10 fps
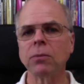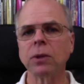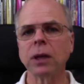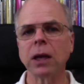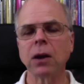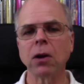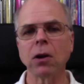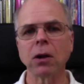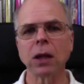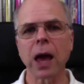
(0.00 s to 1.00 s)
get on
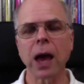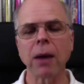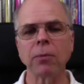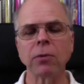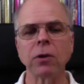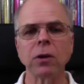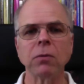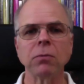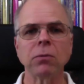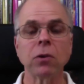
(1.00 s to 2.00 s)
our laps
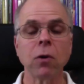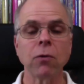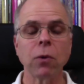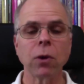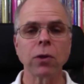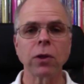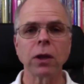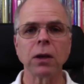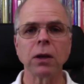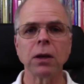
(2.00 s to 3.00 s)
and so forth,
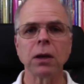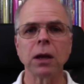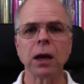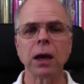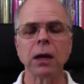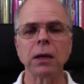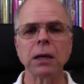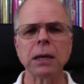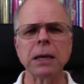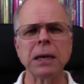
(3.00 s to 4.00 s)
and
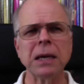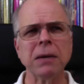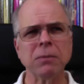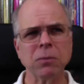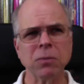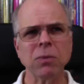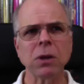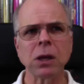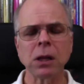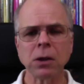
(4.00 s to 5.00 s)

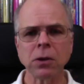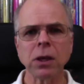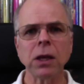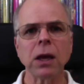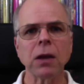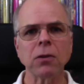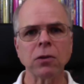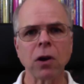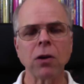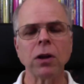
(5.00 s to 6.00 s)
clearly he had
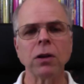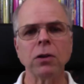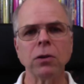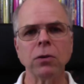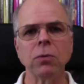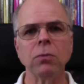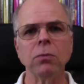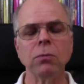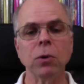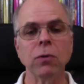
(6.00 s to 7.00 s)
started to
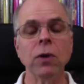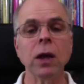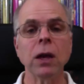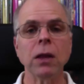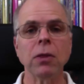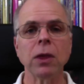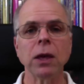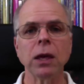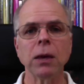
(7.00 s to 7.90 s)
move in and think he